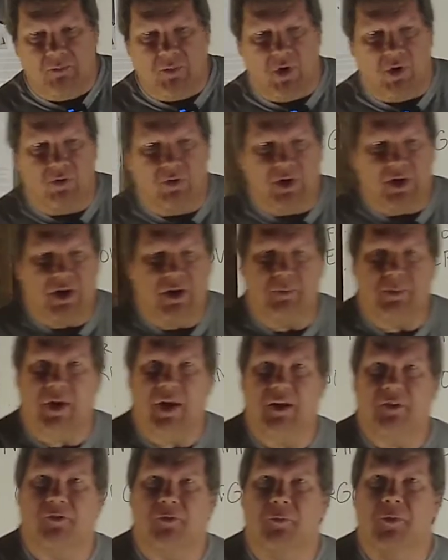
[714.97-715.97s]
pony up
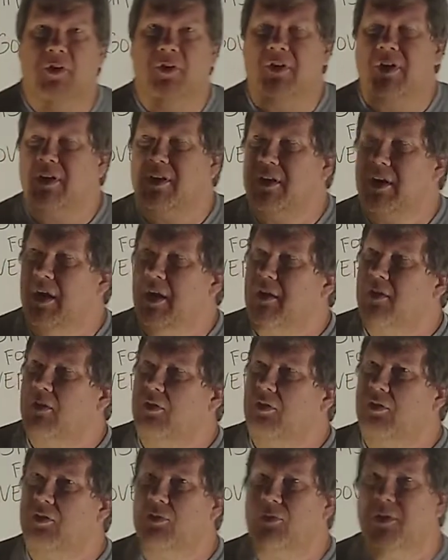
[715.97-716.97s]

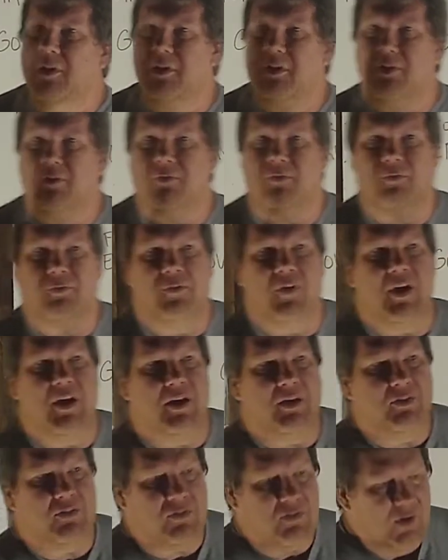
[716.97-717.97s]
$500,000 for a
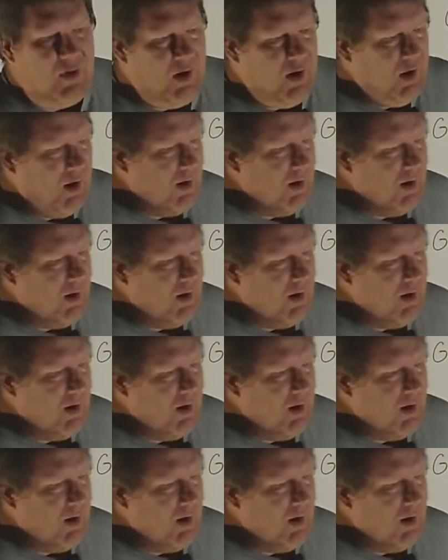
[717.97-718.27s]
defense